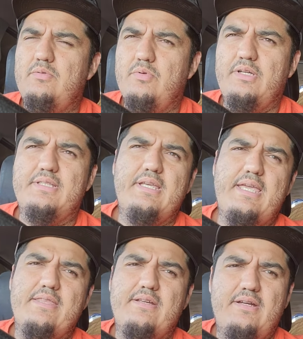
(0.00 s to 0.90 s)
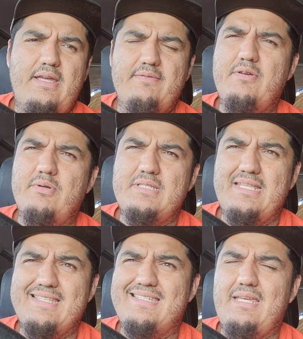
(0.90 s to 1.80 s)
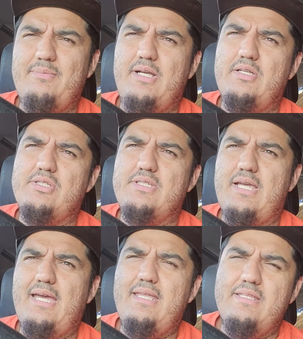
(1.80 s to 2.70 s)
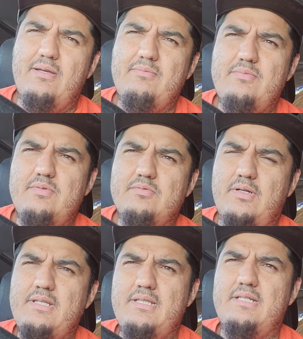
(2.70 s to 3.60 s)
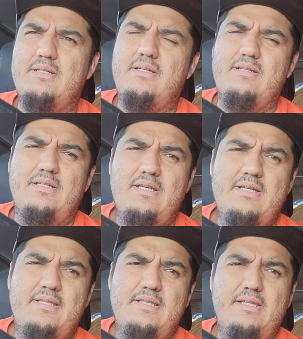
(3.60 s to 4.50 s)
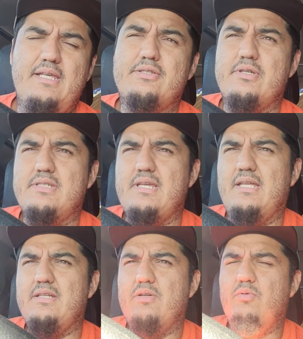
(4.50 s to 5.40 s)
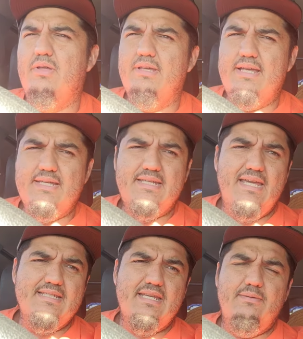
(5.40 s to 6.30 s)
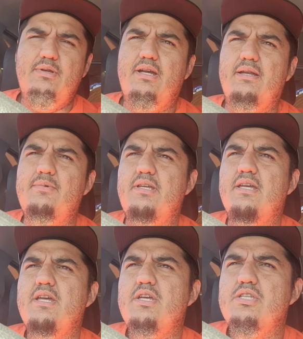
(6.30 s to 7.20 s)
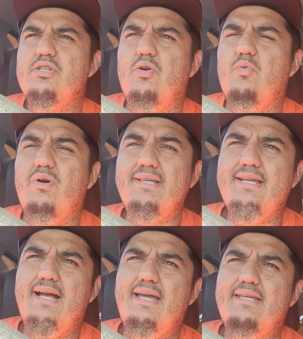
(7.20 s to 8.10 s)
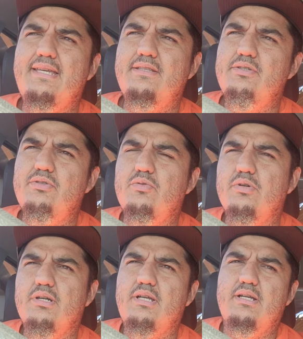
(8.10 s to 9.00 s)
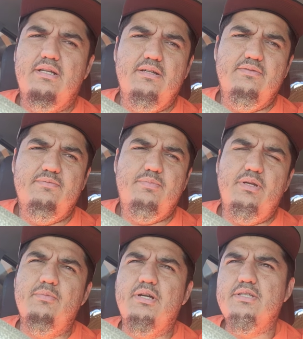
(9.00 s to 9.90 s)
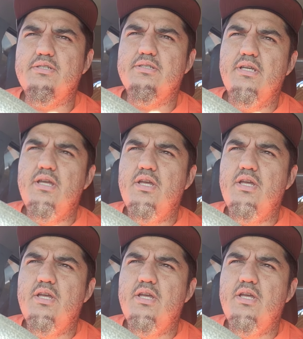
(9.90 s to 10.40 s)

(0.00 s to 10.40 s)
work together, everyone's at the same house, I end up running the, the electric sander while the guys hand sand behind me. So one guy can do the work of pretty much